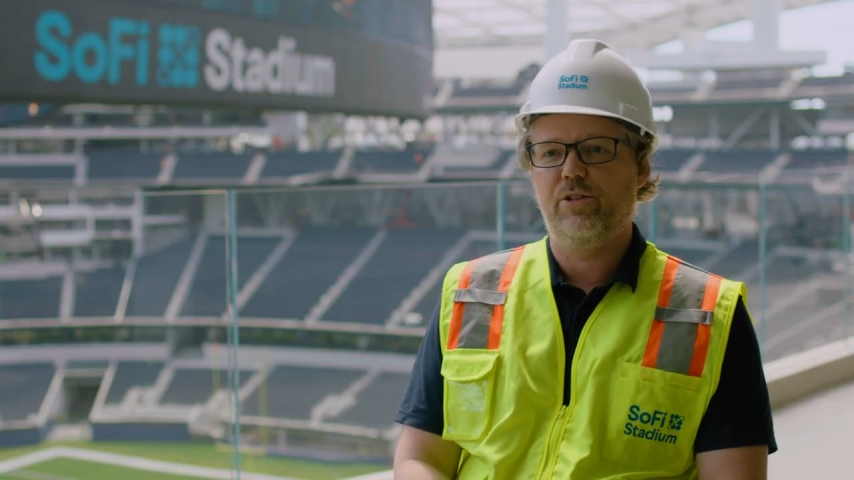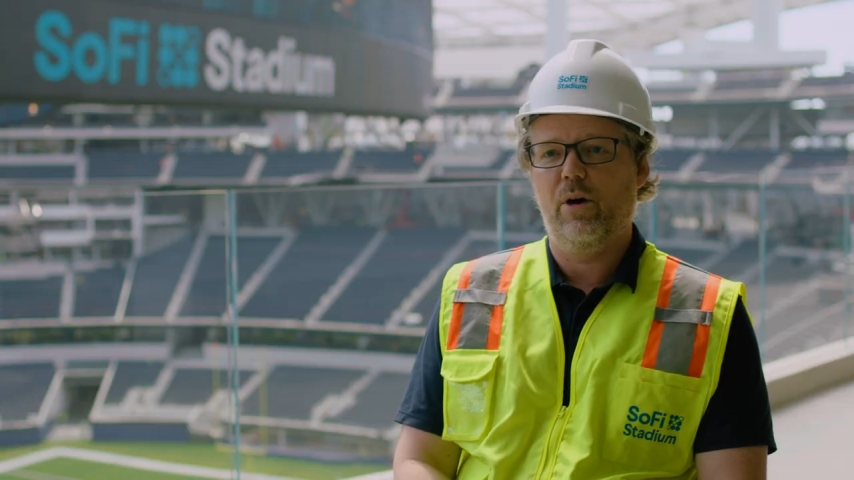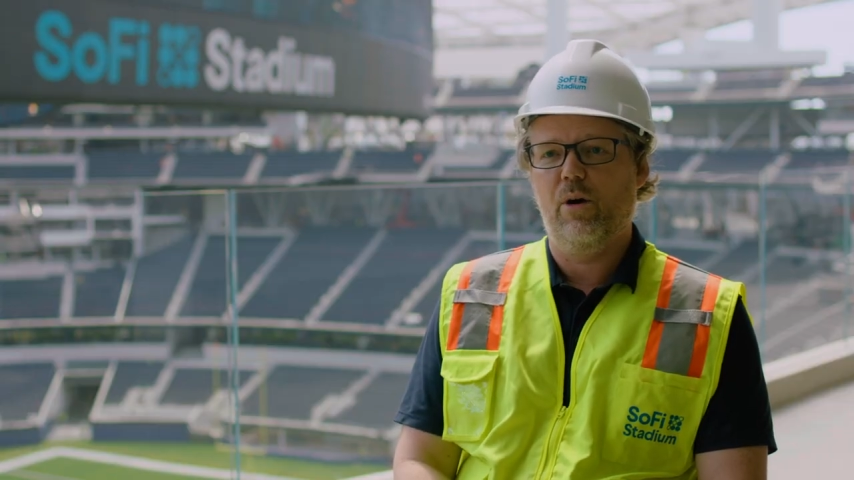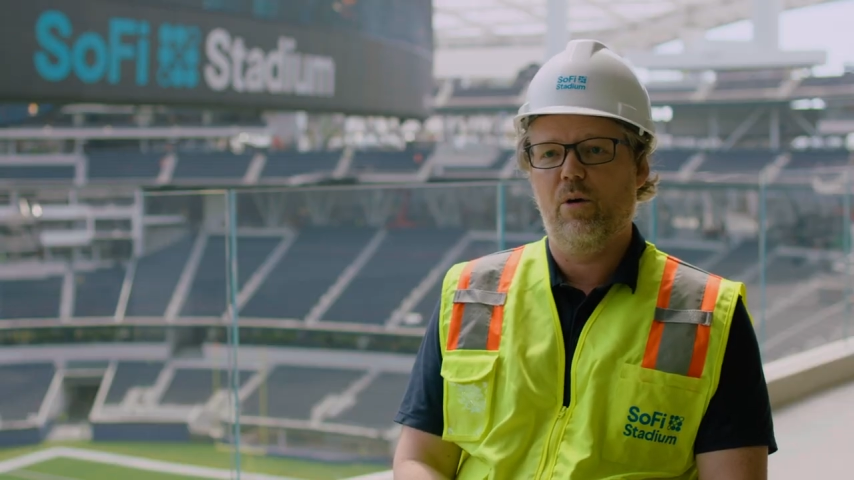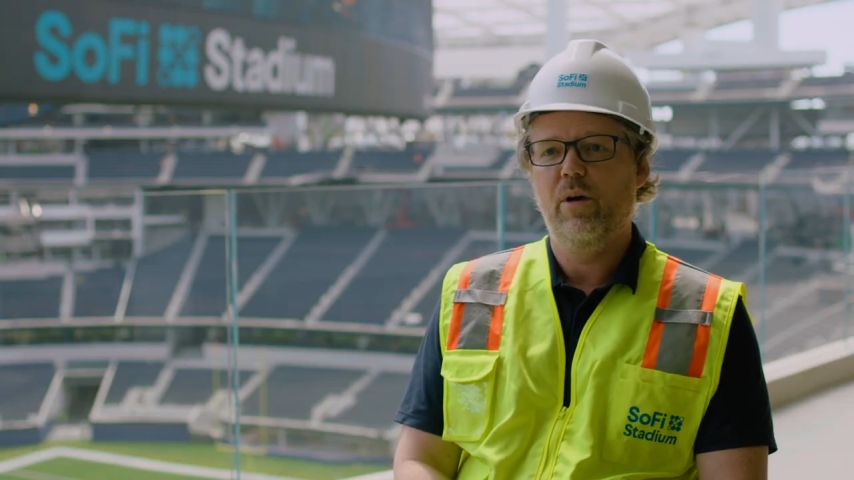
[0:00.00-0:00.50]

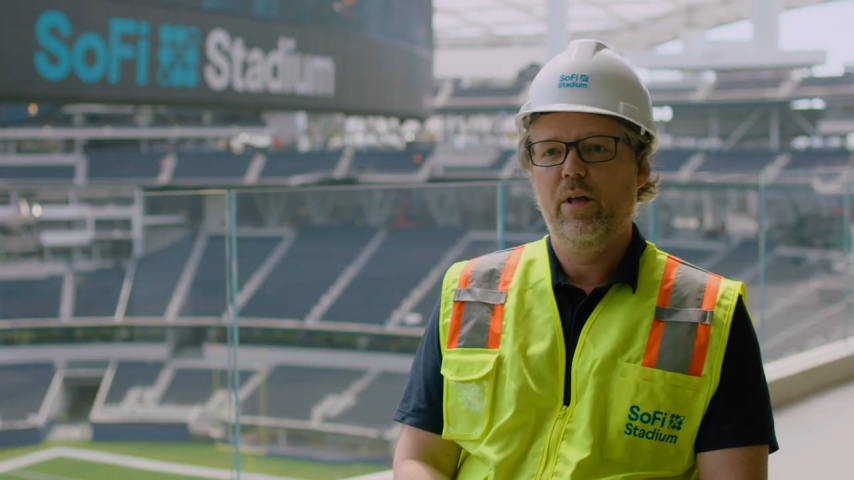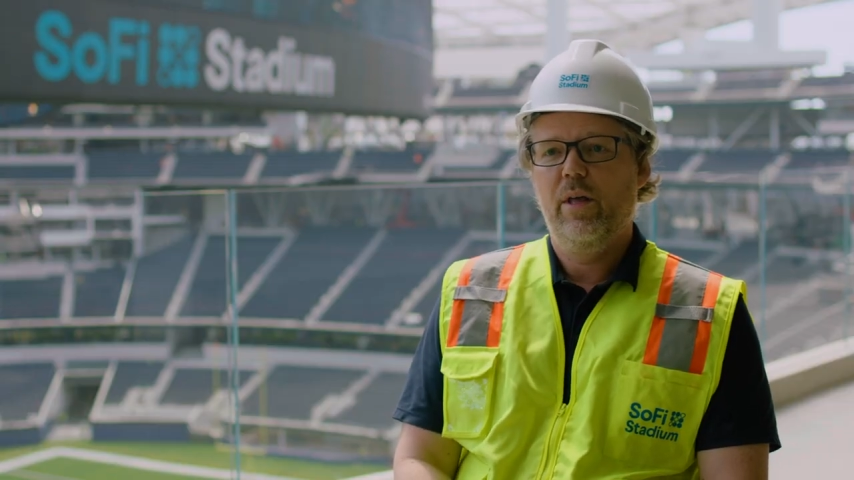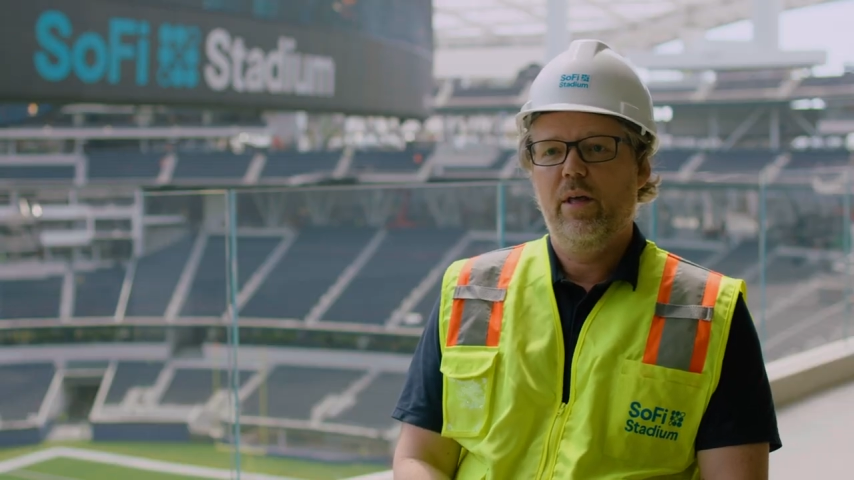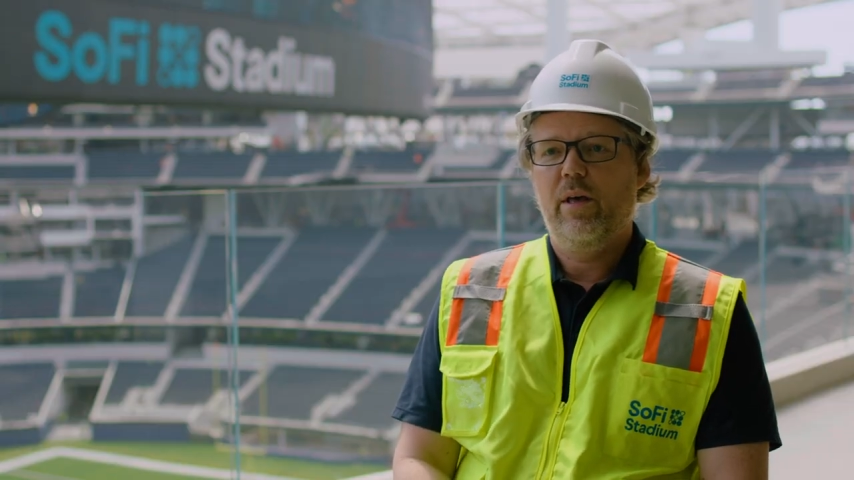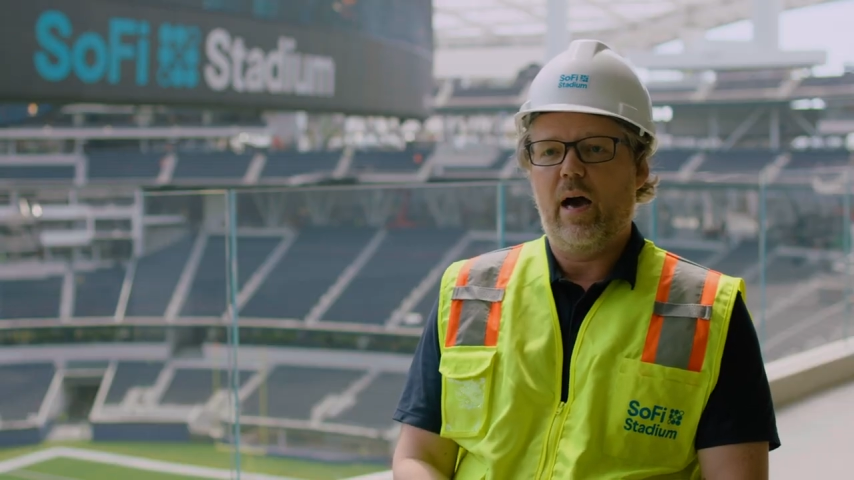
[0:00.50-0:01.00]
So
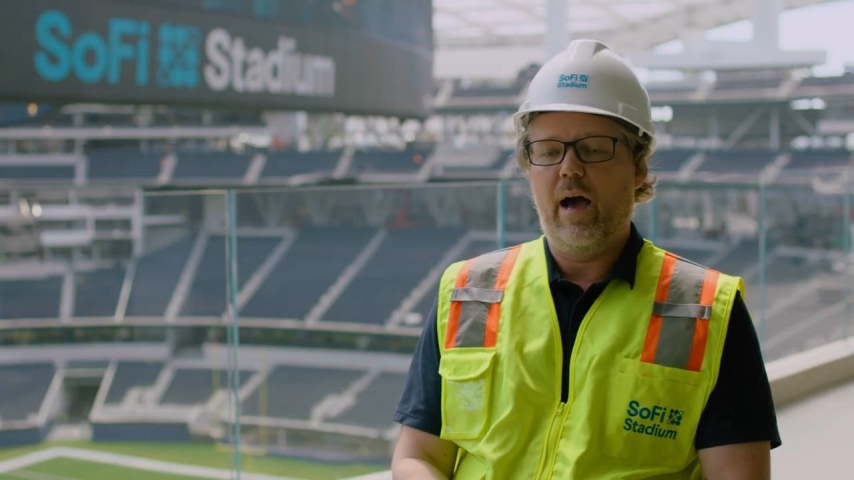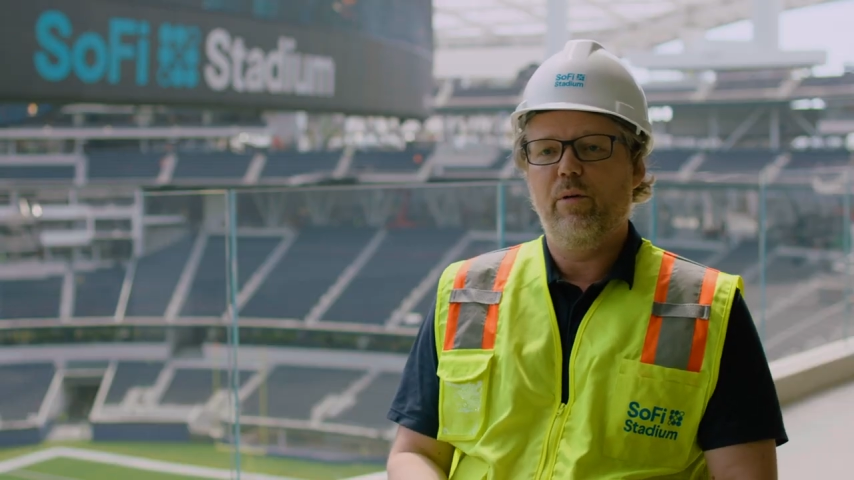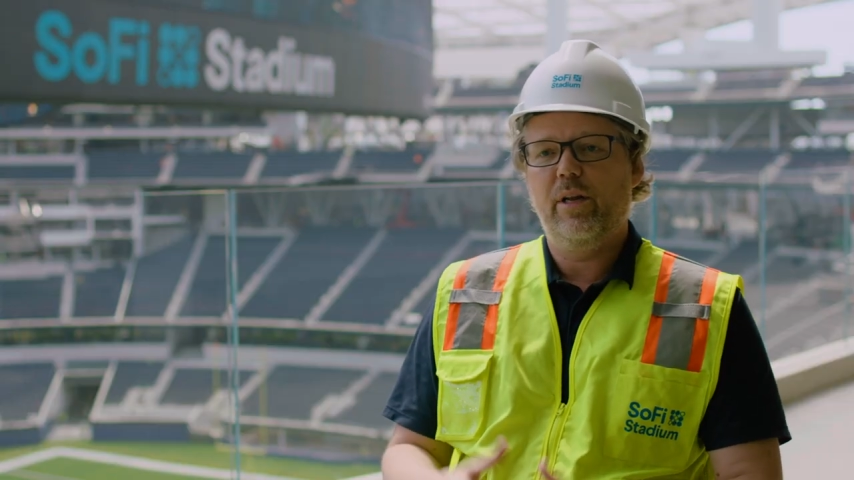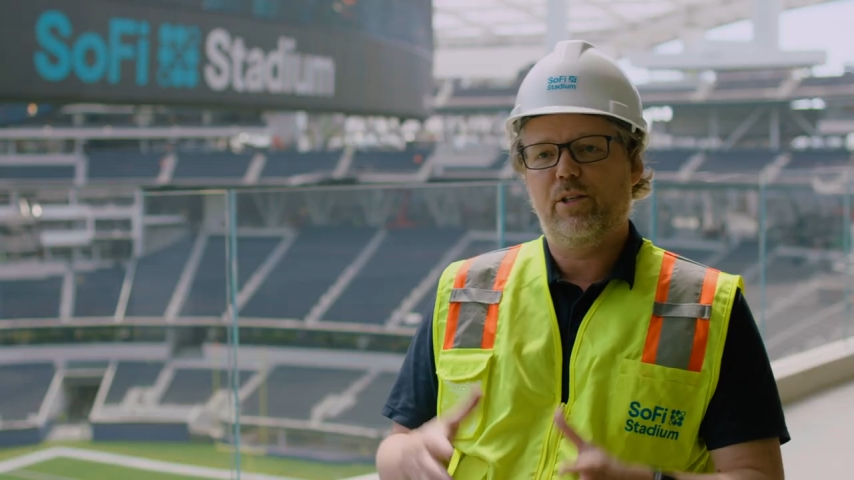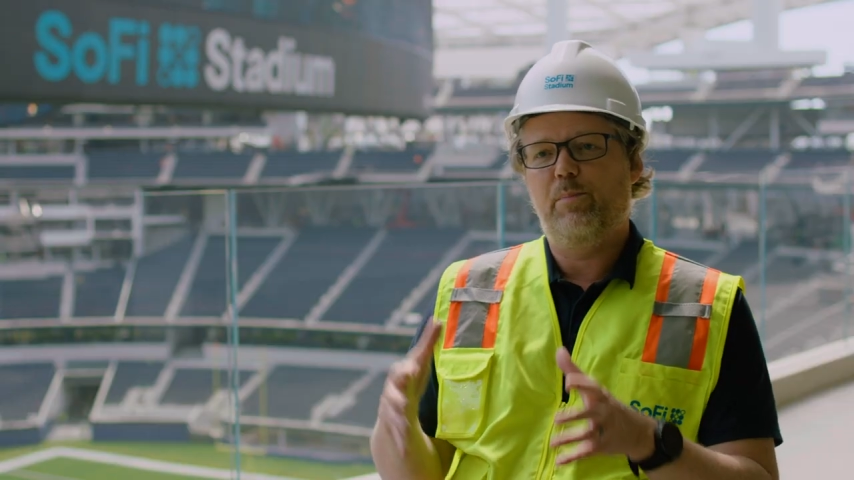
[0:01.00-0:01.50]
I
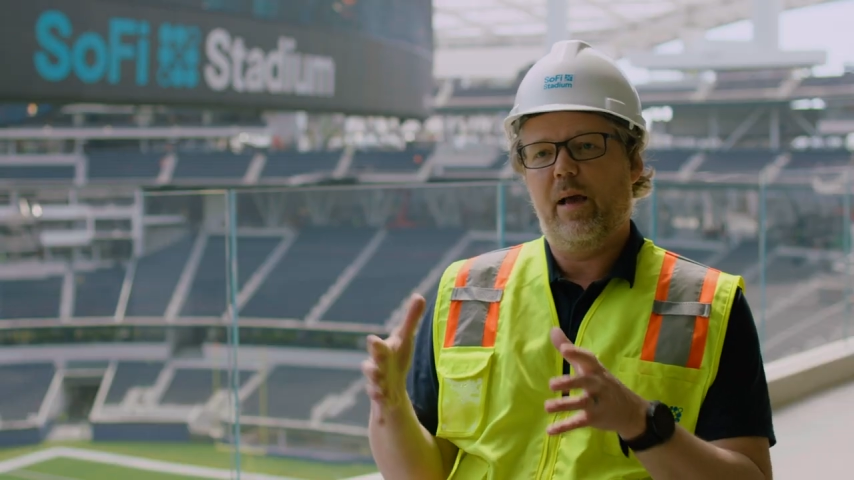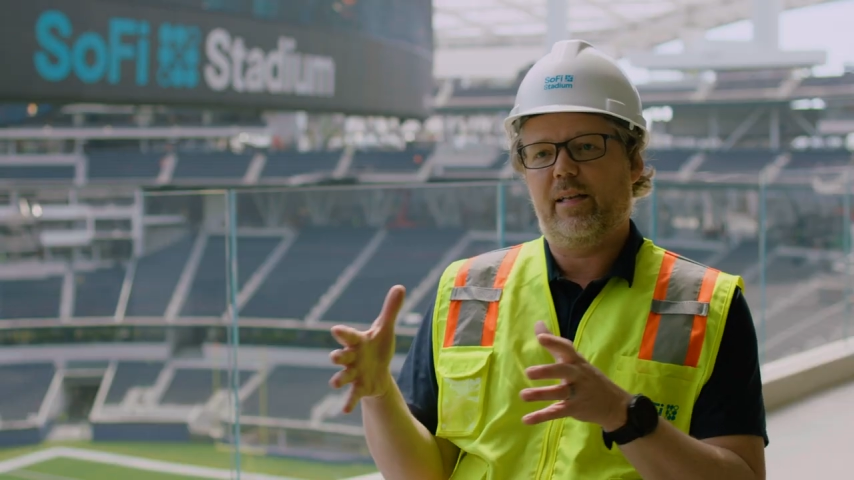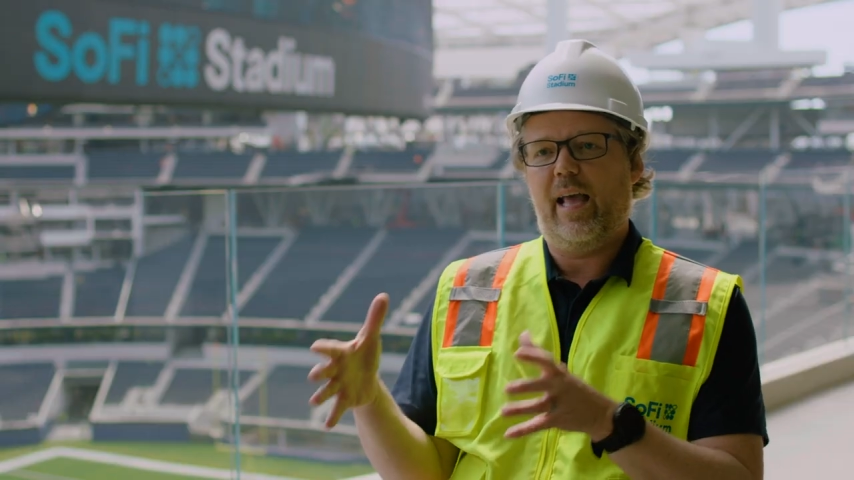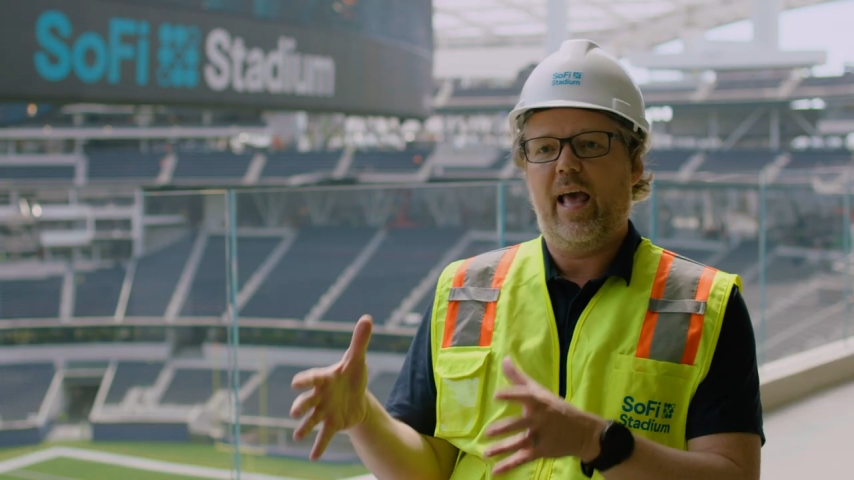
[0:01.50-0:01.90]
would expect